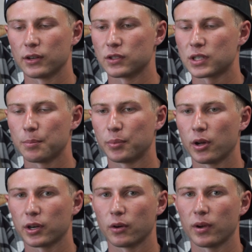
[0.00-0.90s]
just keep
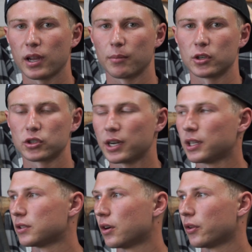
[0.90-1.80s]
plugging away. I'm going to try to
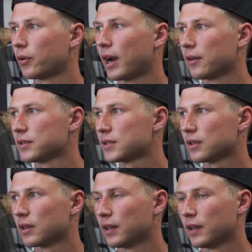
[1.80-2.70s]
get to all the
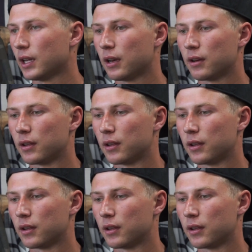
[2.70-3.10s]
rounds, and then